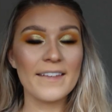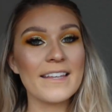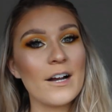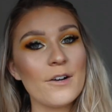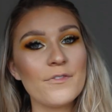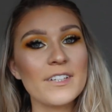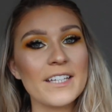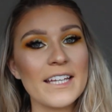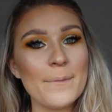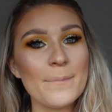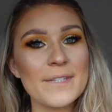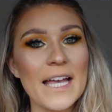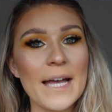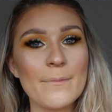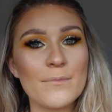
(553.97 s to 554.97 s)
Now for
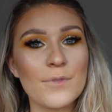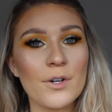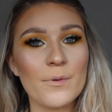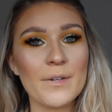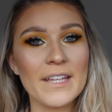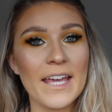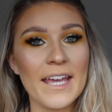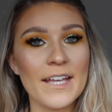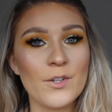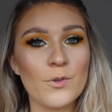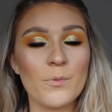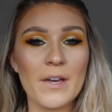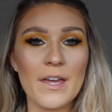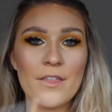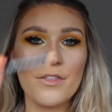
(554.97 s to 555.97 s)
lips, I'm going
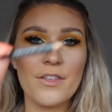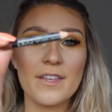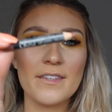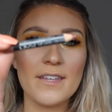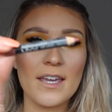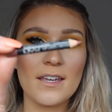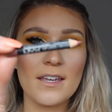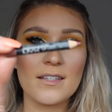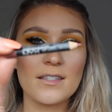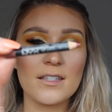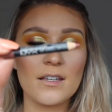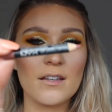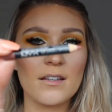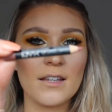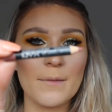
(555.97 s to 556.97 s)
in with
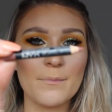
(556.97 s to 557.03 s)
NYX